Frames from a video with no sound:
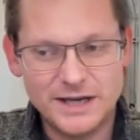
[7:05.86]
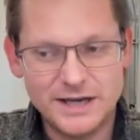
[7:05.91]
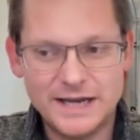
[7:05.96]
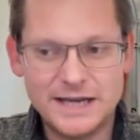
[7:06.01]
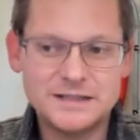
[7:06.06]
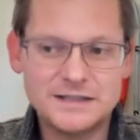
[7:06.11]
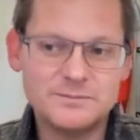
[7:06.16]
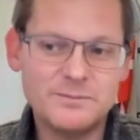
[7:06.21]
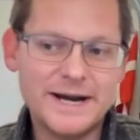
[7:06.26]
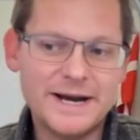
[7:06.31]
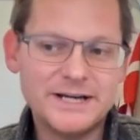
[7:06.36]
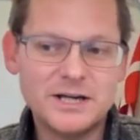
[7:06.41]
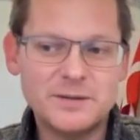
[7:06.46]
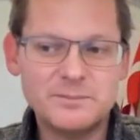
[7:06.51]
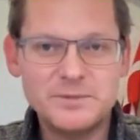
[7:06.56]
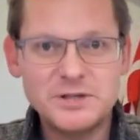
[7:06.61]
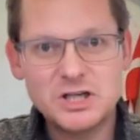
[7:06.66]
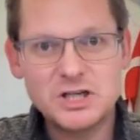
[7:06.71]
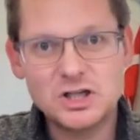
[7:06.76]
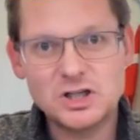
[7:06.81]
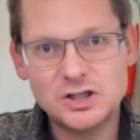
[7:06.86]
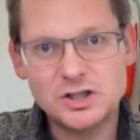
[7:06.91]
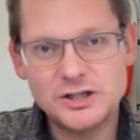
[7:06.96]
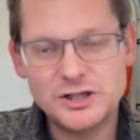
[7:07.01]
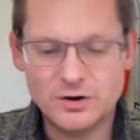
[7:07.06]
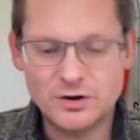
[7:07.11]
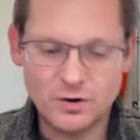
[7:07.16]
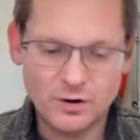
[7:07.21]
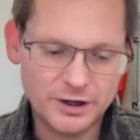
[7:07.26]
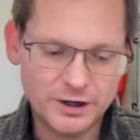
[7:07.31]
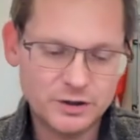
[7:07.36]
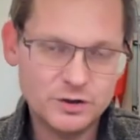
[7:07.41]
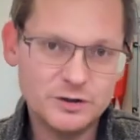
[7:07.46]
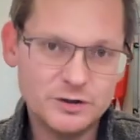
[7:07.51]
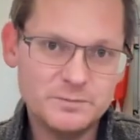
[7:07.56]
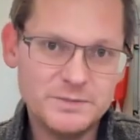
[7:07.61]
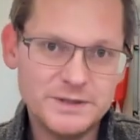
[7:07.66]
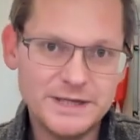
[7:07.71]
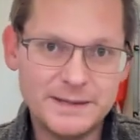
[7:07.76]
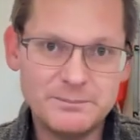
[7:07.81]
it might not be clear or it
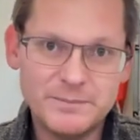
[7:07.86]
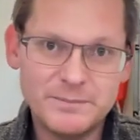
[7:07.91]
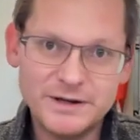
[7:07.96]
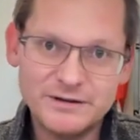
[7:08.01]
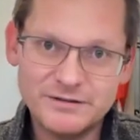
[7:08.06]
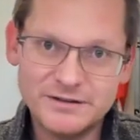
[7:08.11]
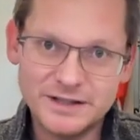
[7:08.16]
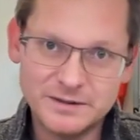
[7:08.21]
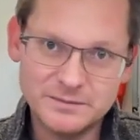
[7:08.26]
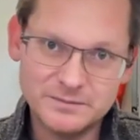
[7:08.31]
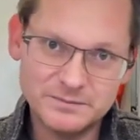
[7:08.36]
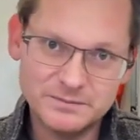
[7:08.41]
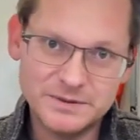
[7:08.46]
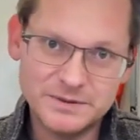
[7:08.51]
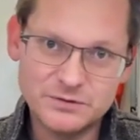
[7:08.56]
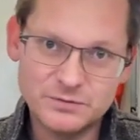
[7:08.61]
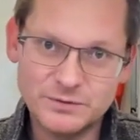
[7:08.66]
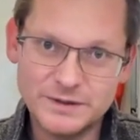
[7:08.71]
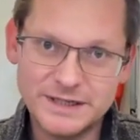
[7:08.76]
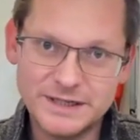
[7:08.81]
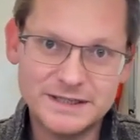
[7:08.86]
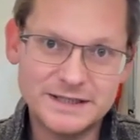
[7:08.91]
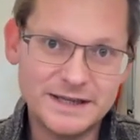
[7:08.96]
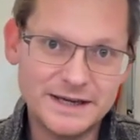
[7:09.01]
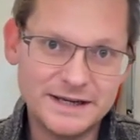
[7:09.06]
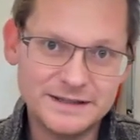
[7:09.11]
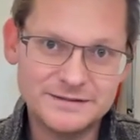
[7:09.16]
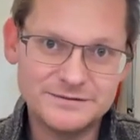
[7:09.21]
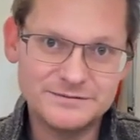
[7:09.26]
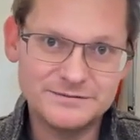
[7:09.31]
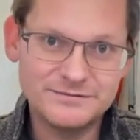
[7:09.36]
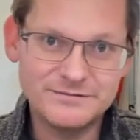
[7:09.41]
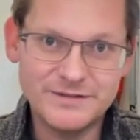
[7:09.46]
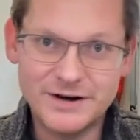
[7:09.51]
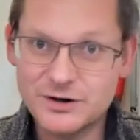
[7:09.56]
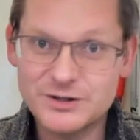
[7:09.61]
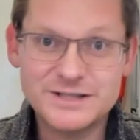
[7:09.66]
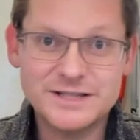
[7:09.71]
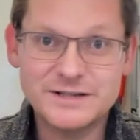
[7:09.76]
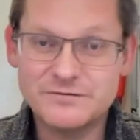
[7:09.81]
could be ambivalent between like
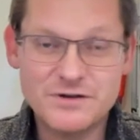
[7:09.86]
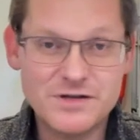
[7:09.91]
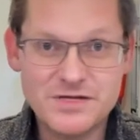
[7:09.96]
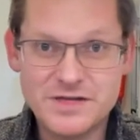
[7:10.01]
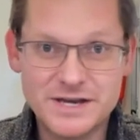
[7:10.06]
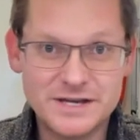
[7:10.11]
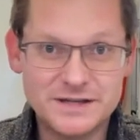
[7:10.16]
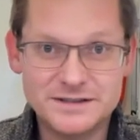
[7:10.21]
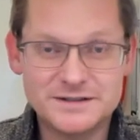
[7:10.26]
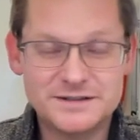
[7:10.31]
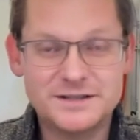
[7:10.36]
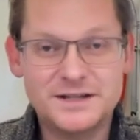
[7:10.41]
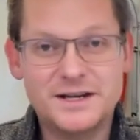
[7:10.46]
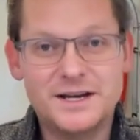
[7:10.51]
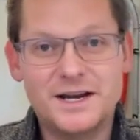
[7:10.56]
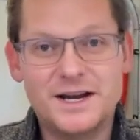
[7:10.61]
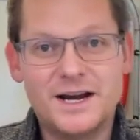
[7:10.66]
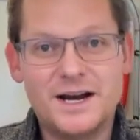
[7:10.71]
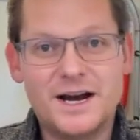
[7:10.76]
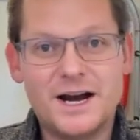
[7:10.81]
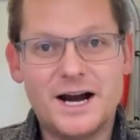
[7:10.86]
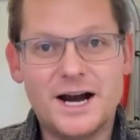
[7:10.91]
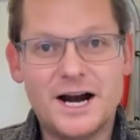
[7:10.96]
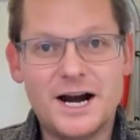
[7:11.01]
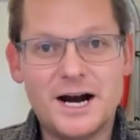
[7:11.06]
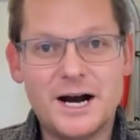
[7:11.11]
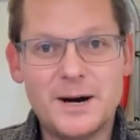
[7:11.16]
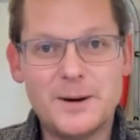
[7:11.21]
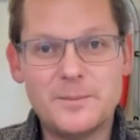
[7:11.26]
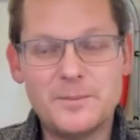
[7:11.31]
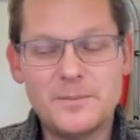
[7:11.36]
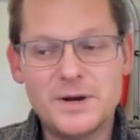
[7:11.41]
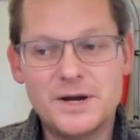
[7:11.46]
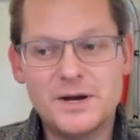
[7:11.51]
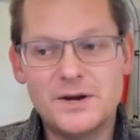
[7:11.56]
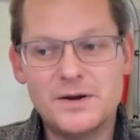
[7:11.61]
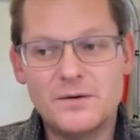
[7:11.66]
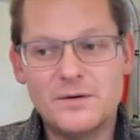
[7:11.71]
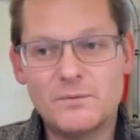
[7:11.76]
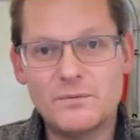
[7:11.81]
various different things. Um,
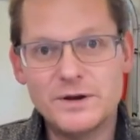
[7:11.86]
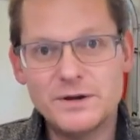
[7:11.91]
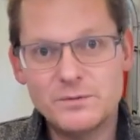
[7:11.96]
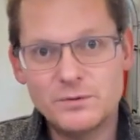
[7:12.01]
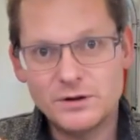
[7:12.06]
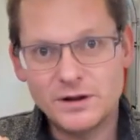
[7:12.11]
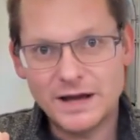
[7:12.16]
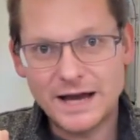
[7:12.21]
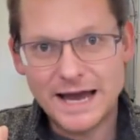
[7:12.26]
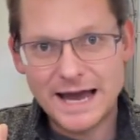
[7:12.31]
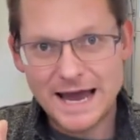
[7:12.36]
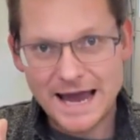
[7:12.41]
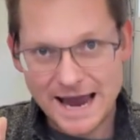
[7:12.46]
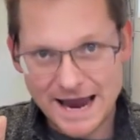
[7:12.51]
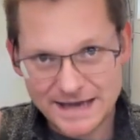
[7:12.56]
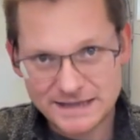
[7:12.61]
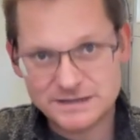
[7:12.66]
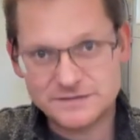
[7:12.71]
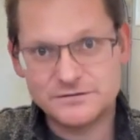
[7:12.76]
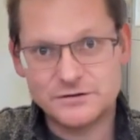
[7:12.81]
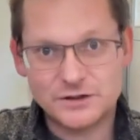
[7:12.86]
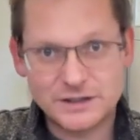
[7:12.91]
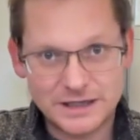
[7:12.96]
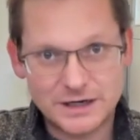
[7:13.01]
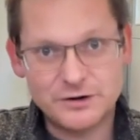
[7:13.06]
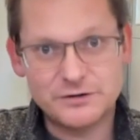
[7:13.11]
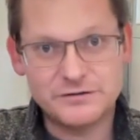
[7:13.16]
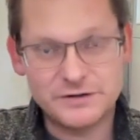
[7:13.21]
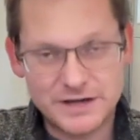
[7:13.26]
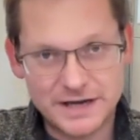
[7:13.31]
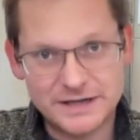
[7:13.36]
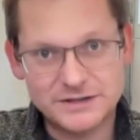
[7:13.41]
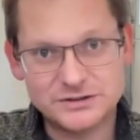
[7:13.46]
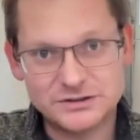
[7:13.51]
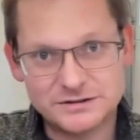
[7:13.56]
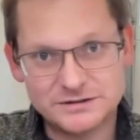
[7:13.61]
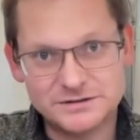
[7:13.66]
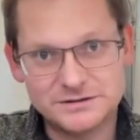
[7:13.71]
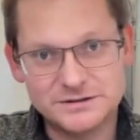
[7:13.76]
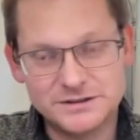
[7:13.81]
we will ask for
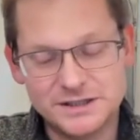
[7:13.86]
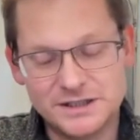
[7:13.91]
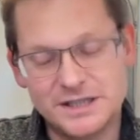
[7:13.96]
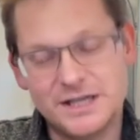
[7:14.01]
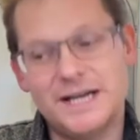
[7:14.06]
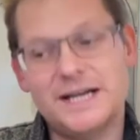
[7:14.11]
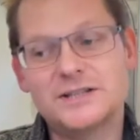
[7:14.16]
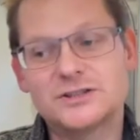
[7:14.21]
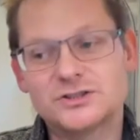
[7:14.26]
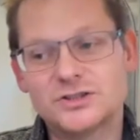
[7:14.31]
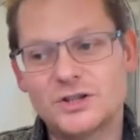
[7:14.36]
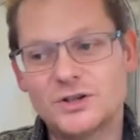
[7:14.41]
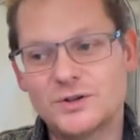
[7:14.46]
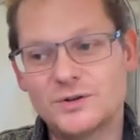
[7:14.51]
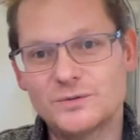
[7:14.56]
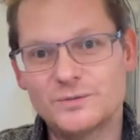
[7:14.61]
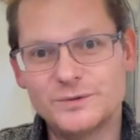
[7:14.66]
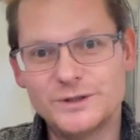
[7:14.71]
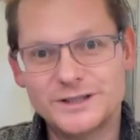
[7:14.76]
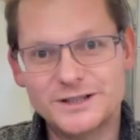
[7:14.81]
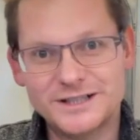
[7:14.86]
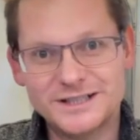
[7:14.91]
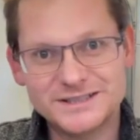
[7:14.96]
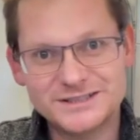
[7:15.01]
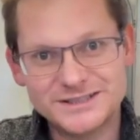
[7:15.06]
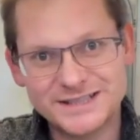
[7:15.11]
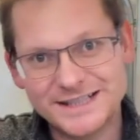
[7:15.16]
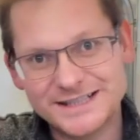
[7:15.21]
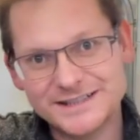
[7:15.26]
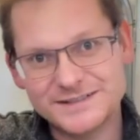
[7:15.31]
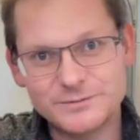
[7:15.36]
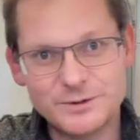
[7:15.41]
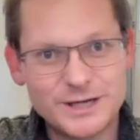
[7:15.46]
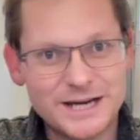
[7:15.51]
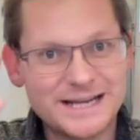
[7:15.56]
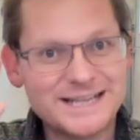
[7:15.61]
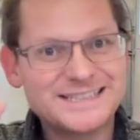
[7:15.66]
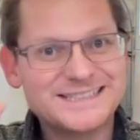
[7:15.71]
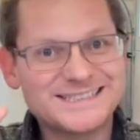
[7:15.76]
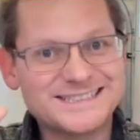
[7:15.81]
clarification. And so we're going to send, we
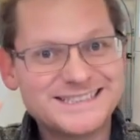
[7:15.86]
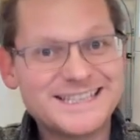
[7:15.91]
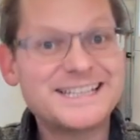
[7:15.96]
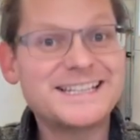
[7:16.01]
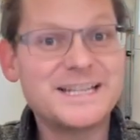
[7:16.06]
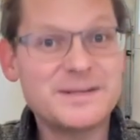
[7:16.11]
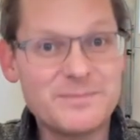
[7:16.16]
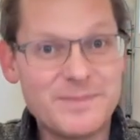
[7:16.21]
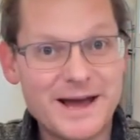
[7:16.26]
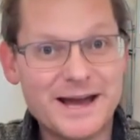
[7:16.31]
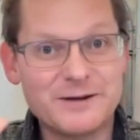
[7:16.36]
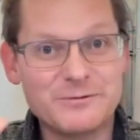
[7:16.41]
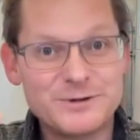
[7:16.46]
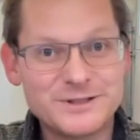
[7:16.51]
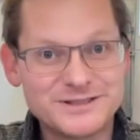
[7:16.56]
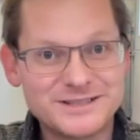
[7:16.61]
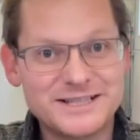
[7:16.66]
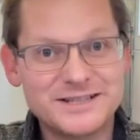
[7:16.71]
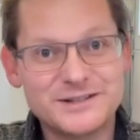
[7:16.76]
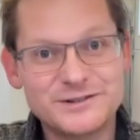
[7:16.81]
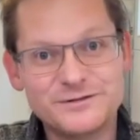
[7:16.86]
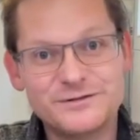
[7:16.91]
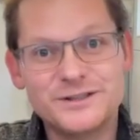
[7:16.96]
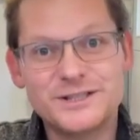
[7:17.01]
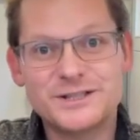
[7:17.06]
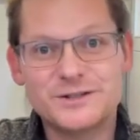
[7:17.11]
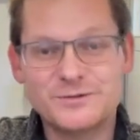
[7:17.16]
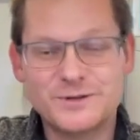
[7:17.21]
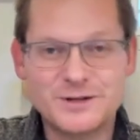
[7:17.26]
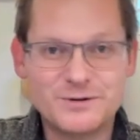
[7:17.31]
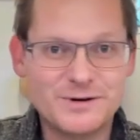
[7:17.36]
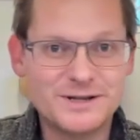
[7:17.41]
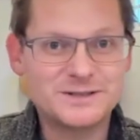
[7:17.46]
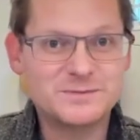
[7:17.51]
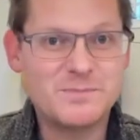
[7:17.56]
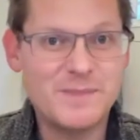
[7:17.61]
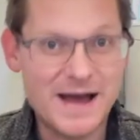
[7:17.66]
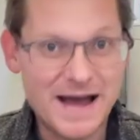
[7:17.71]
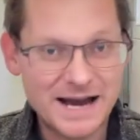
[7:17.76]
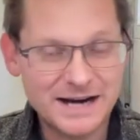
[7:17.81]
kind of send it back. We sent the feature
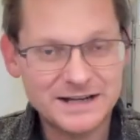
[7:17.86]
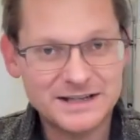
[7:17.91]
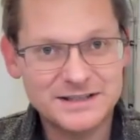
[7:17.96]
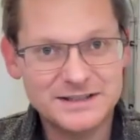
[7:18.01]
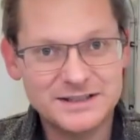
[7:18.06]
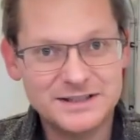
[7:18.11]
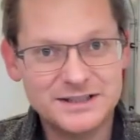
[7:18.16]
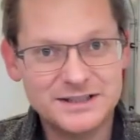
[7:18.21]
request back